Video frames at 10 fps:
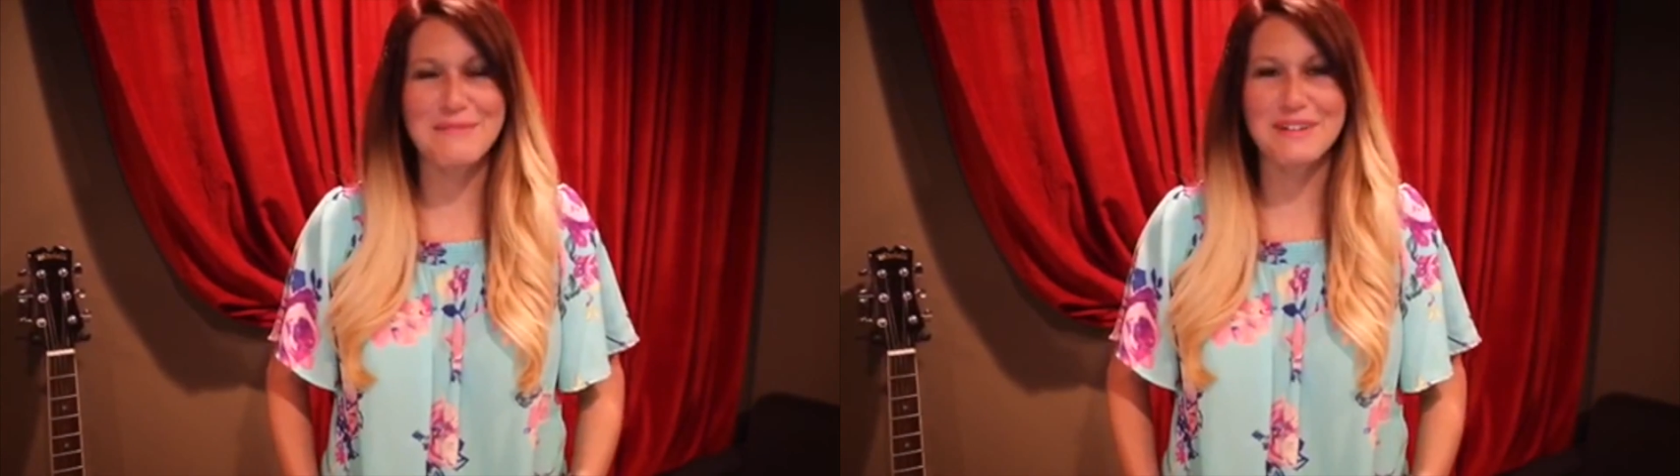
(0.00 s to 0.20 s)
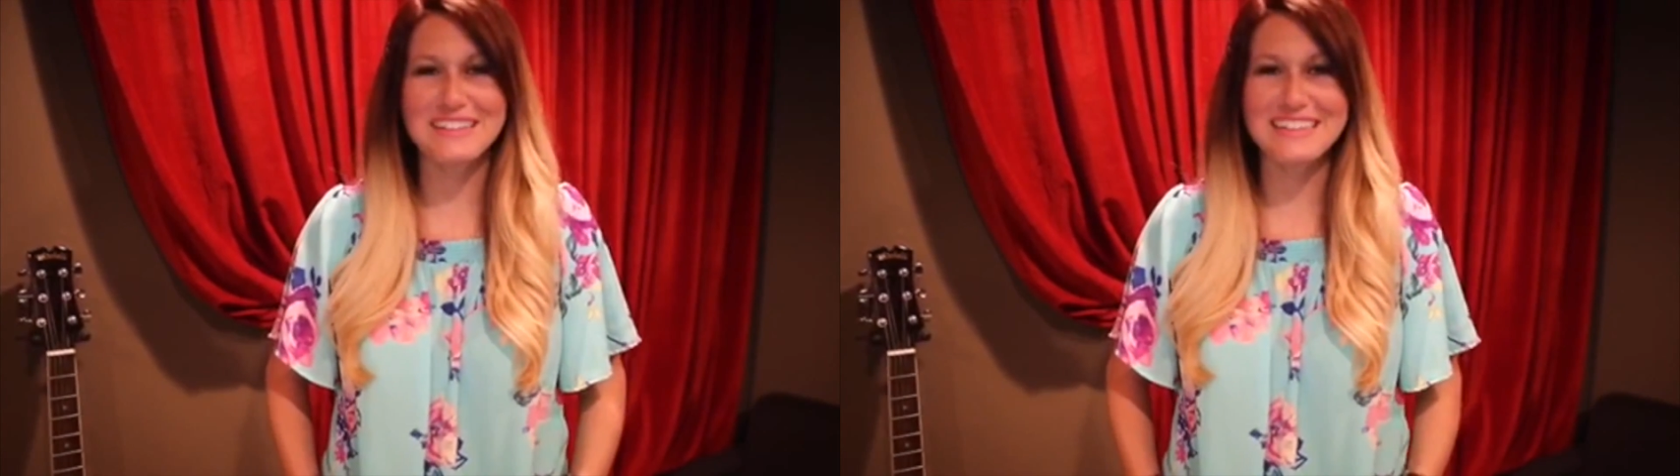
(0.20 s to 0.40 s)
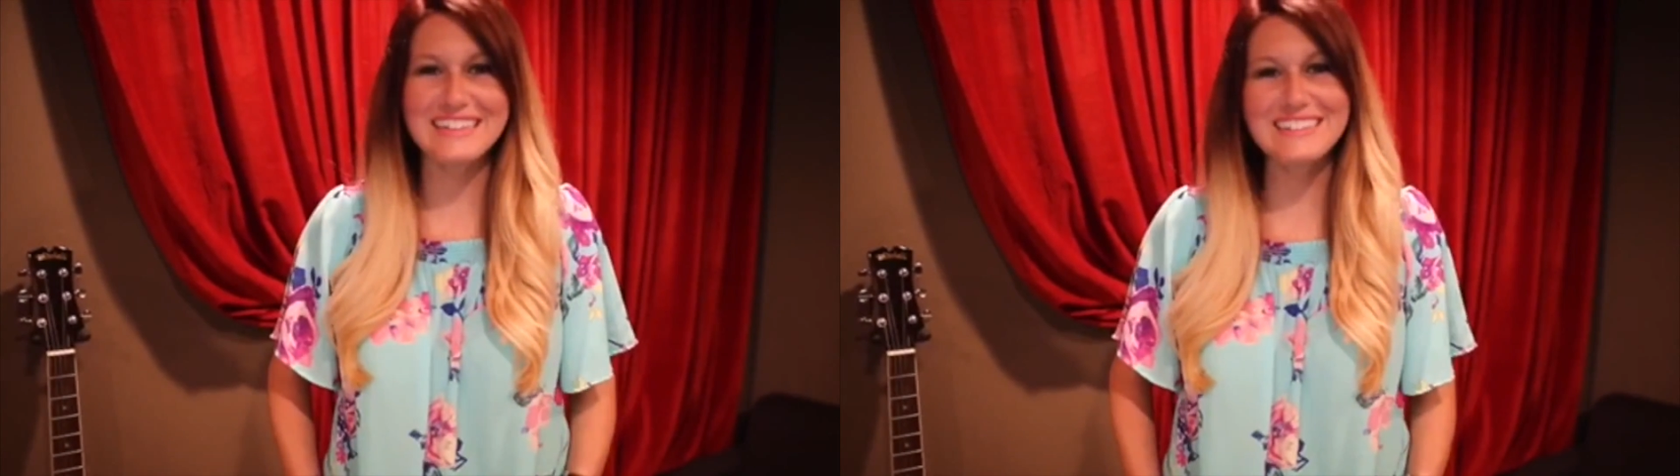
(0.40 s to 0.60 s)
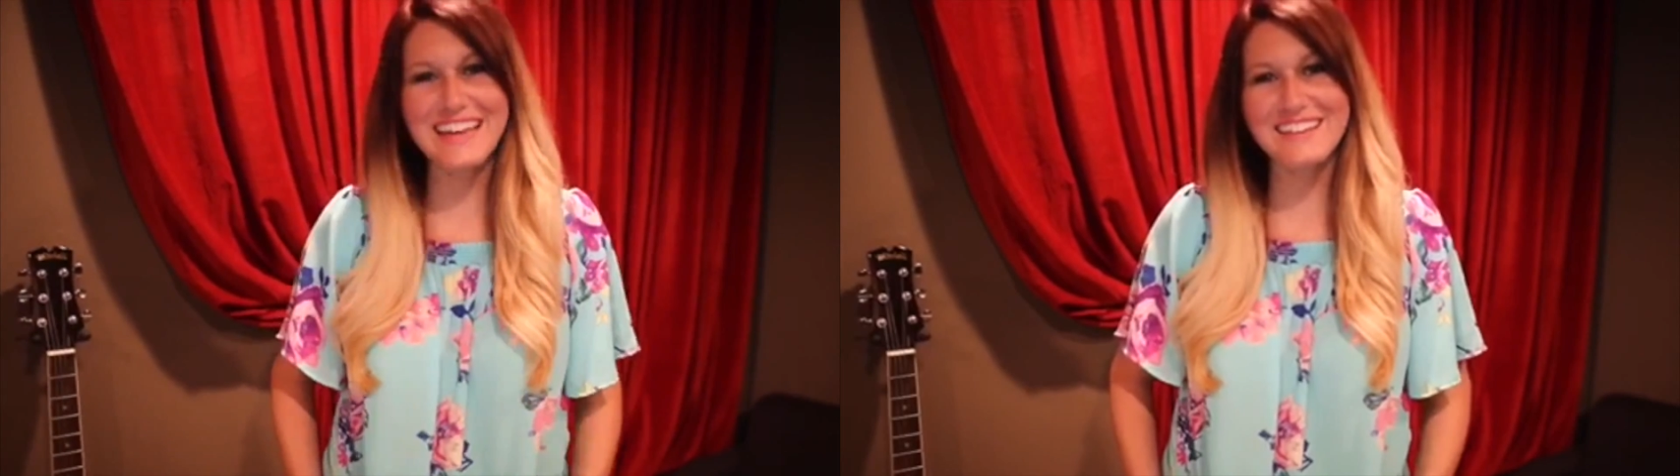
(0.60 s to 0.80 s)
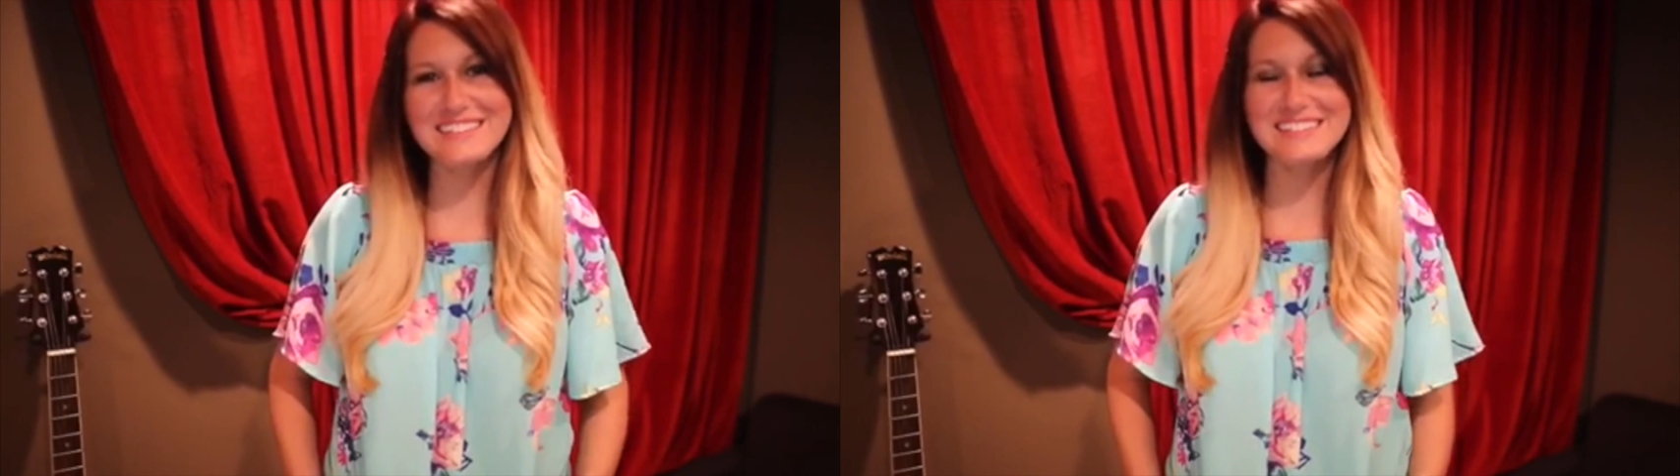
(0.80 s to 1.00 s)
I'm on the Ken
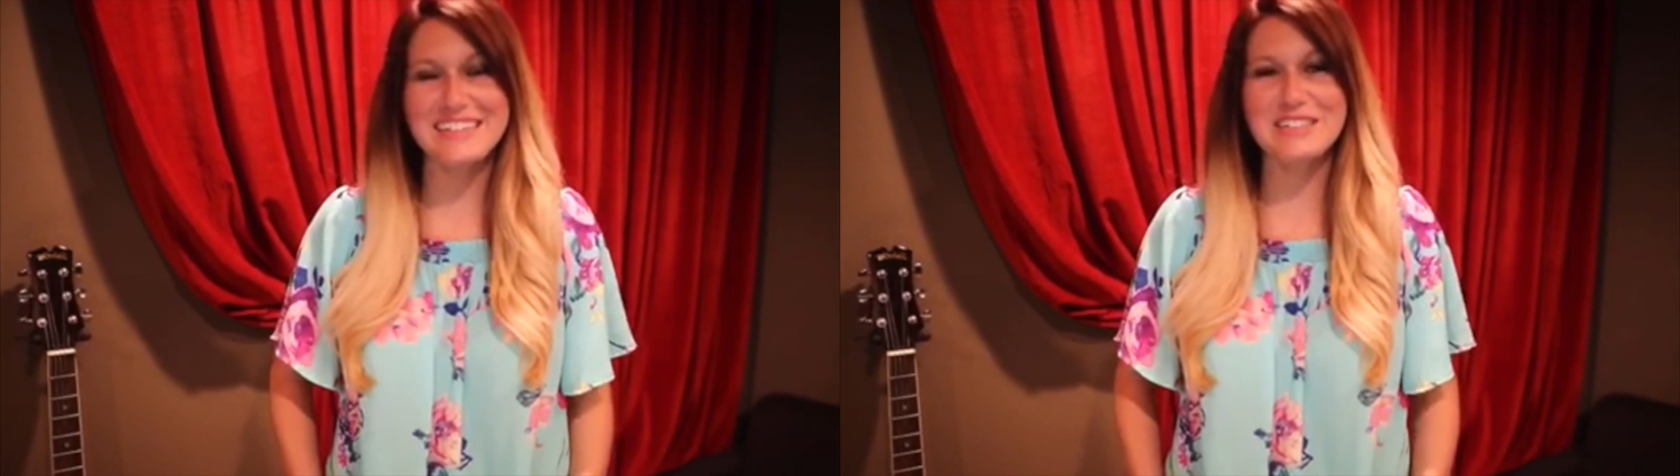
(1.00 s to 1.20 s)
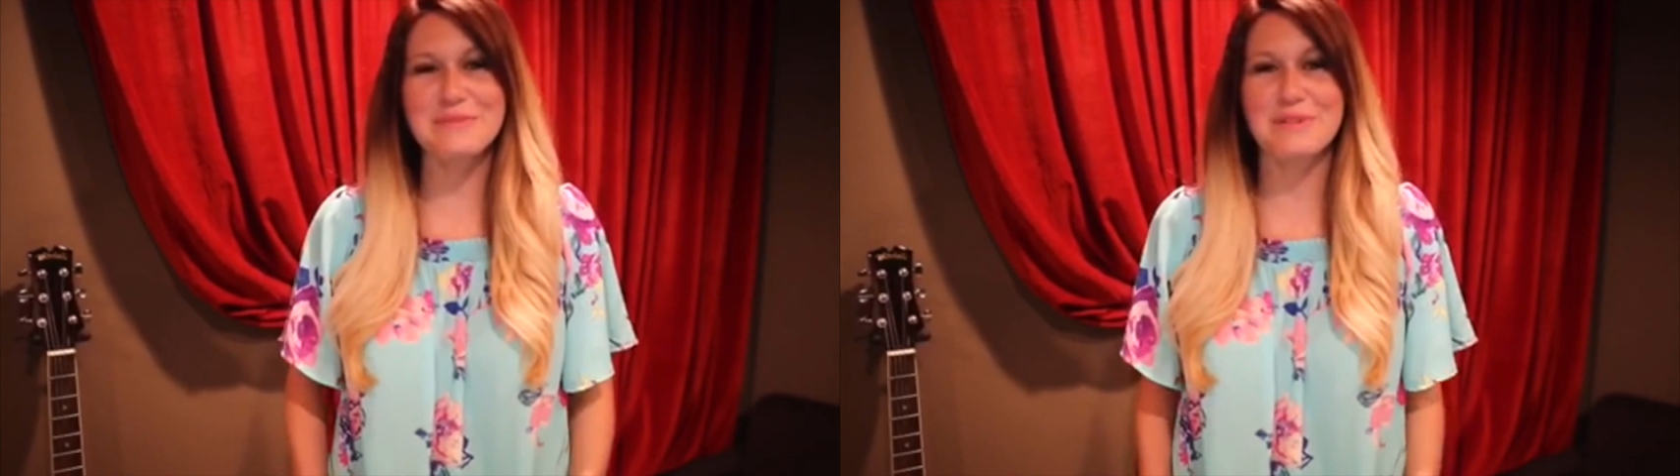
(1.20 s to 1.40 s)
Kelly and Daniel